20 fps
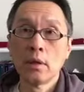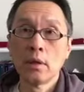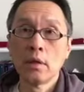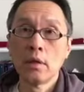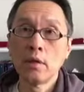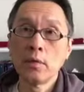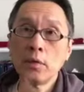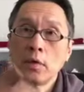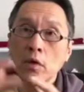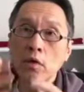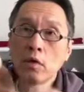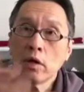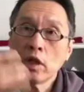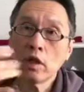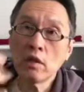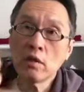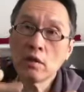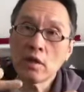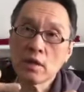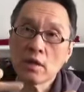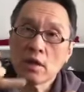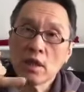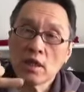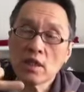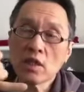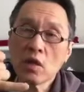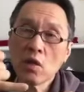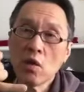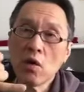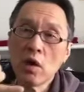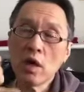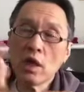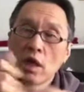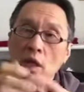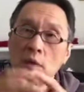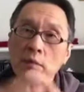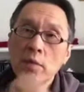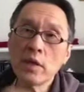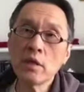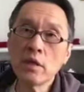If you look into the 6 core
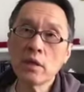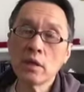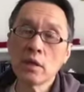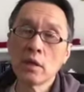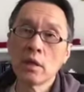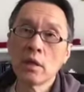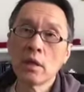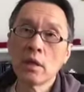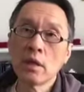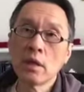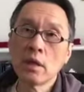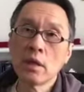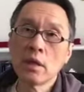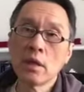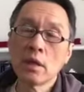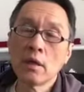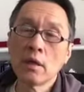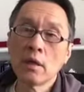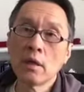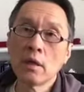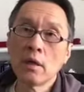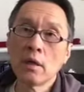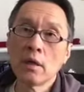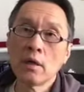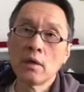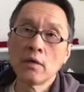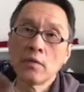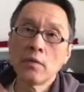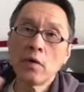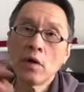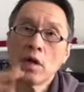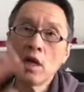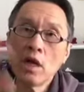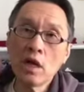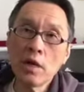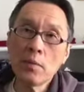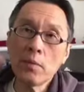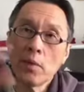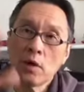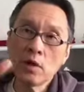element, forget
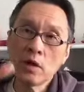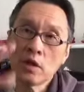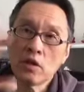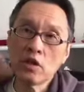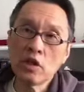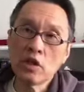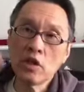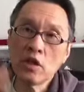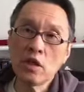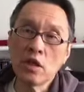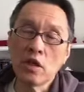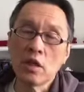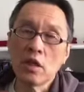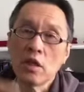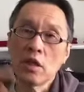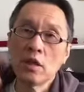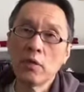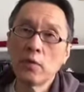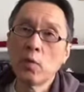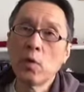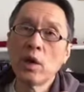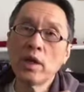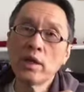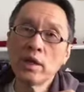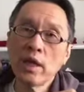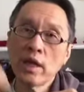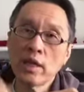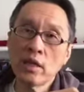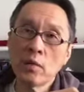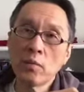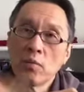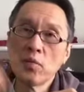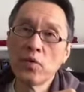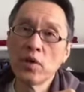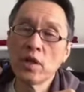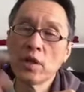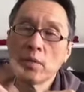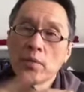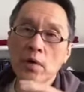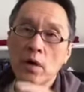about the Qi if one cannot
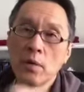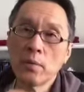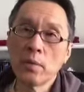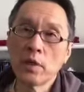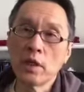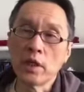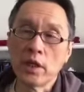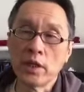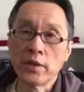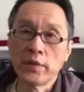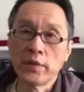breathe properly.